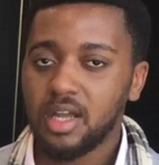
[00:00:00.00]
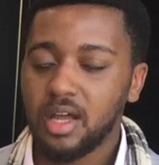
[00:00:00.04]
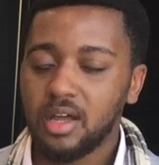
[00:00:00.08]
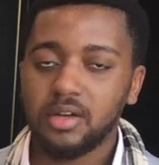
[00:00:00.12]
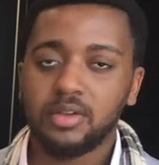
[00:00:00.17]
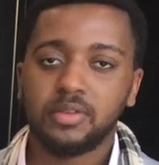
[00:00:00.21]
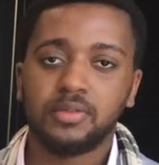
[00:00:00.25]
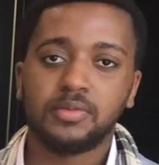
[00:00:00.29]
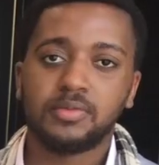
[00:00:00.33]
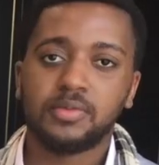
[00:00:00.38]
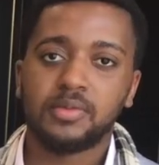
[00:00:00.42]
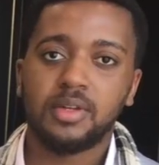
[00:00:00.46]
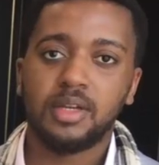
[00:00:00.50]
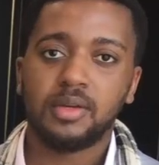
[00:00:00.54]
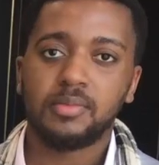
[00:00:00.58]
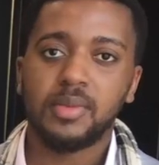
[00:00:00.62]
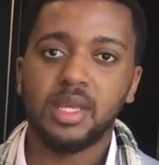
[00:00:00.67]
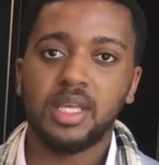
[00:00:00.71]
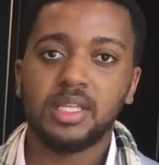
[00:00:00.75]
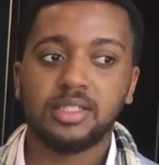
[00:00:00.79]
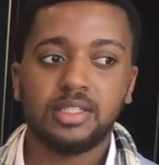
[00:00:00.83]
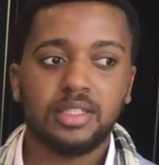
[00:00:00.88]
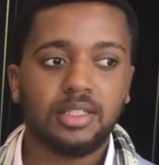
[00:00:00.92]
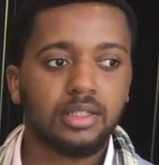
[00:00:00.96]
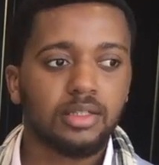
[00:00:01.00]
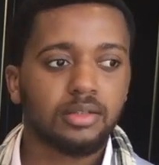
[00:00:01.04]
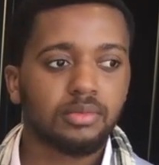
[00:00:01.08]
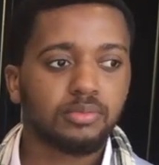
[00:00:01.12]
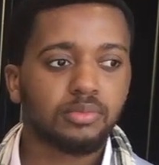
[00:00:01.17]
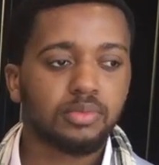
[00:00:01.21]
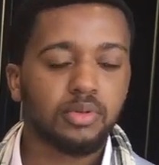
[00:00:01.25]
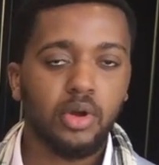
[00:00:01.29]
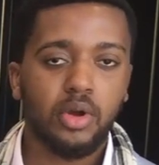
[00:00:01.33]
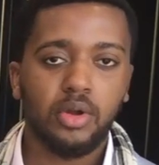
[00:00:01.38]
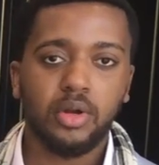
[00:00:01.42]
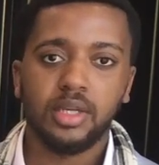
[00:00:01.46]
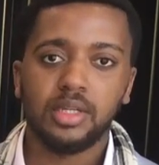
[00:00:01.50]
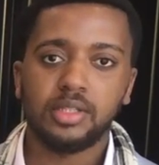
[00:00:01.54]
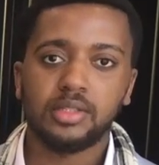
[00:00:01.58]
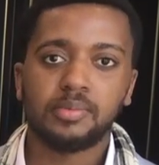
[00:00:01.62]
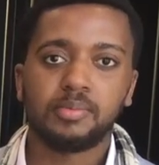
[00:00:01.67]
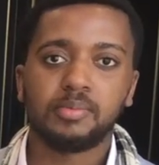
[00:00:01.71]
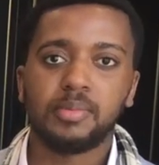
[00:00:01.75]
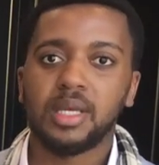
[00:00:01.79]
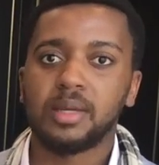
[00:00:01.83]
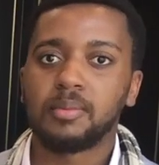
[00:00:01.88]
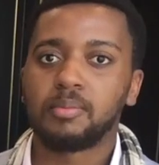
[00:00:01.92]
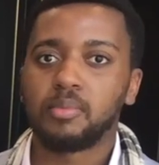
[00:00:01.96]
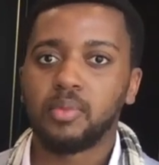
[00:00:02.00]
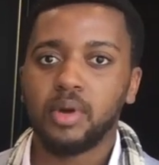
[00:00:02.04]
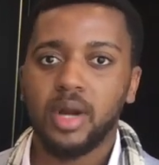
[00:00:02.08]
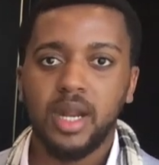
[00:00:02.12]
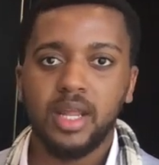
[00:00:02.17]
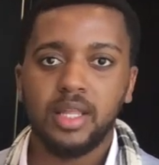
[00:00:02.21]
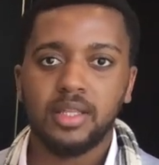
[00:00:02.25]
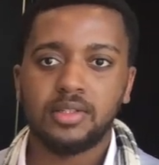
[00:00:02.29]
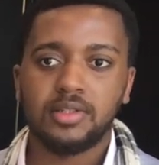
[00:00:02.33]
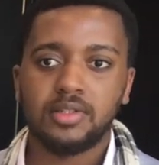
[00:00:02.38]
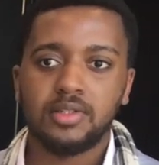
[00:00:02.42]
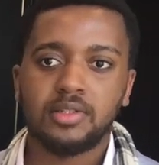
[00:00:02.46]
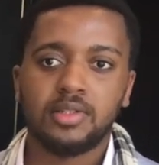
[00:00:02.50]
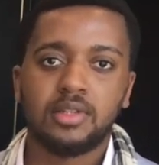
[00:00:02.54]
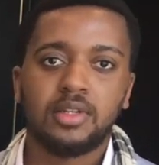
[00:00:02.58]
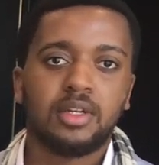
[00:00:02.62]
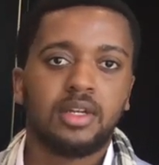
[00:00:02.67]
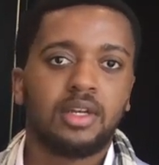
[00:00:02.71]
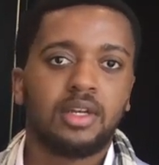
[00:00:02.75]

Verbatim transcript: ton of amazing products, big brands.